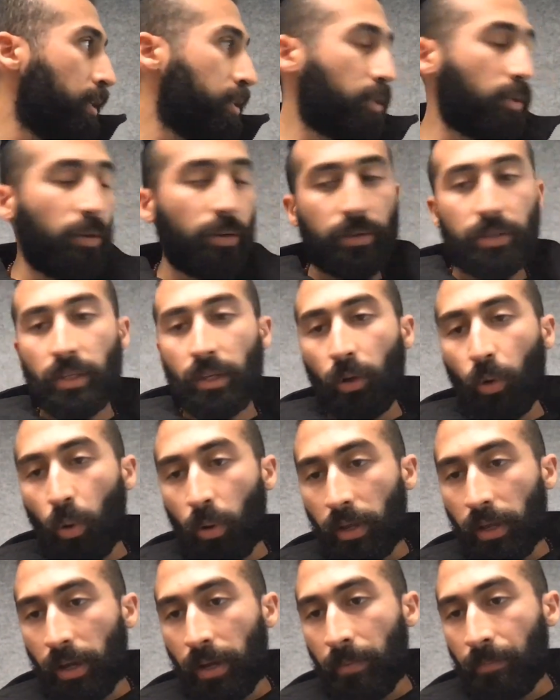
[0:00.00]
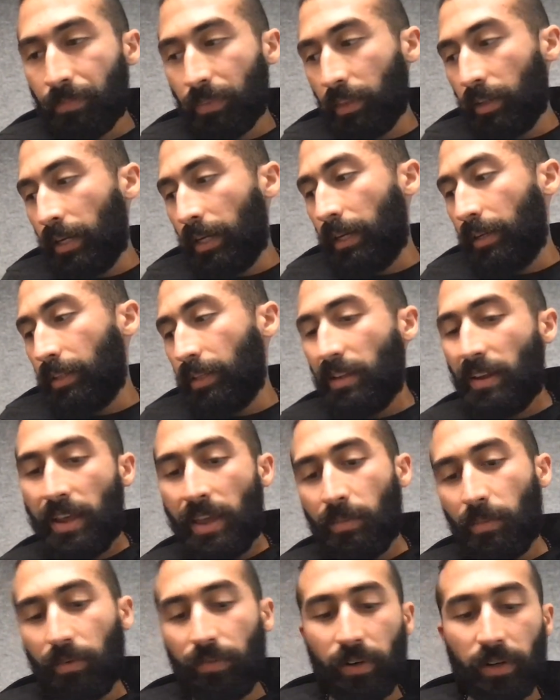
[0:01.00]
It's called Sequoia. The
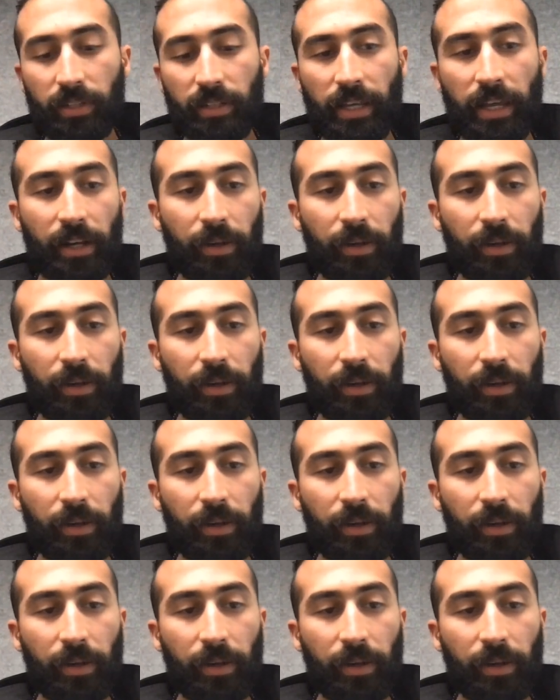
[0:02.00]
name of our